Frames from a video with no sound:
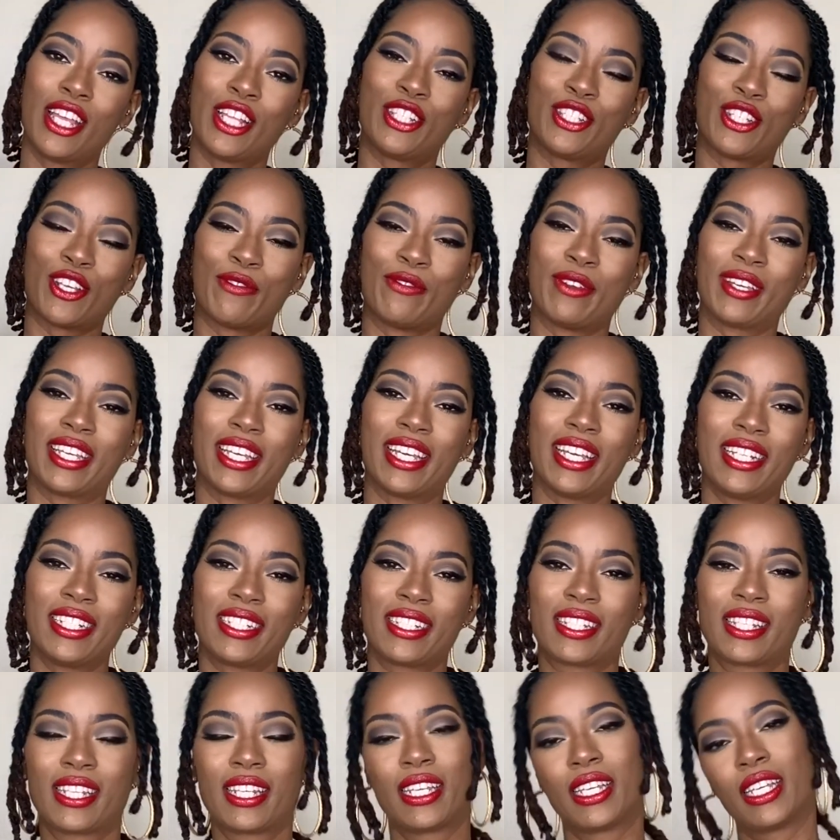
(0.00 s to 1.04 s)
Don't forget
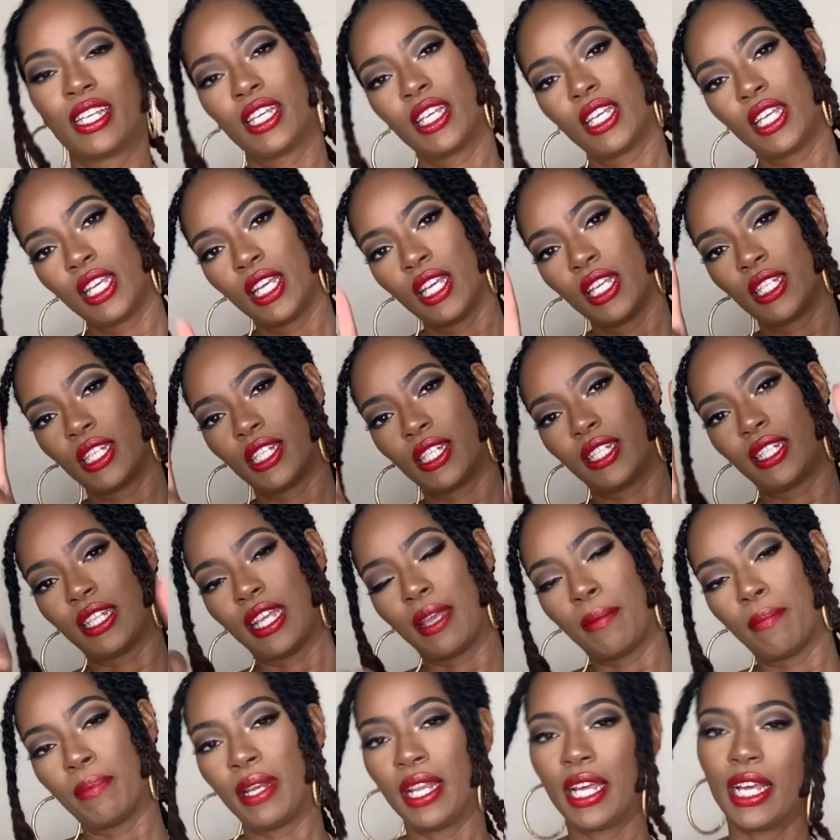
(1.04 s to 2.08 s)
to stay
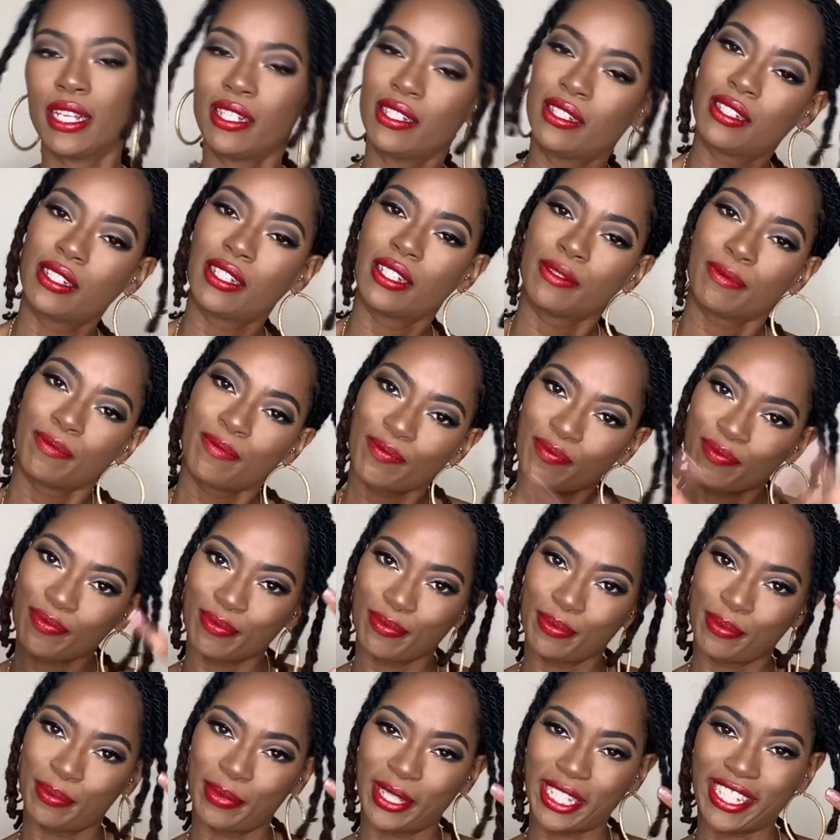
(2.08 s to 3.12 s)
blessed.
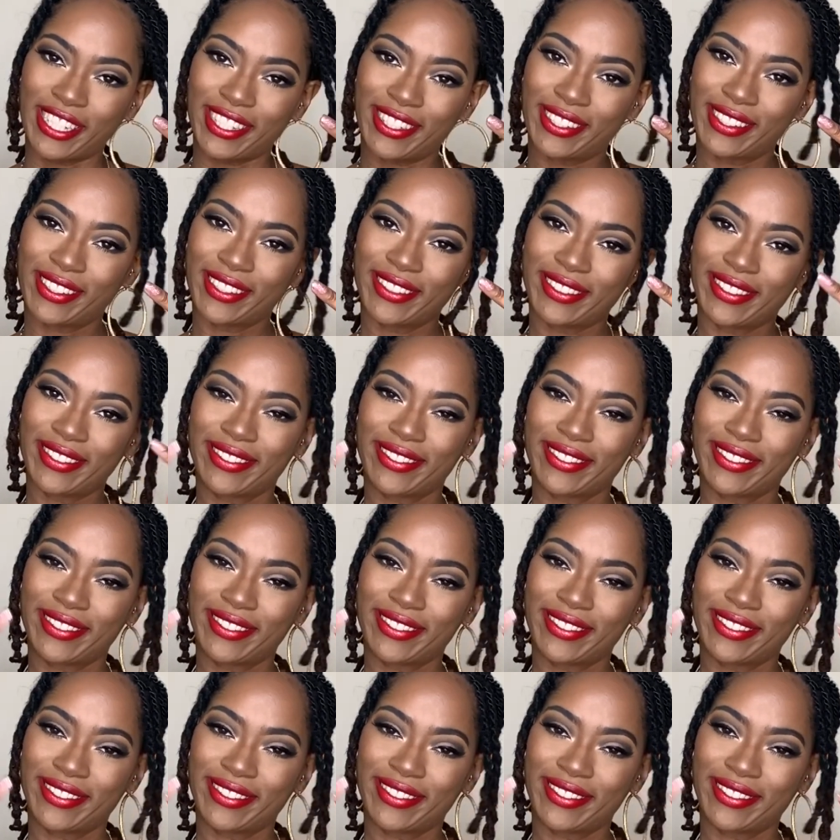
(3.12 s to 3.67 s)
Peace.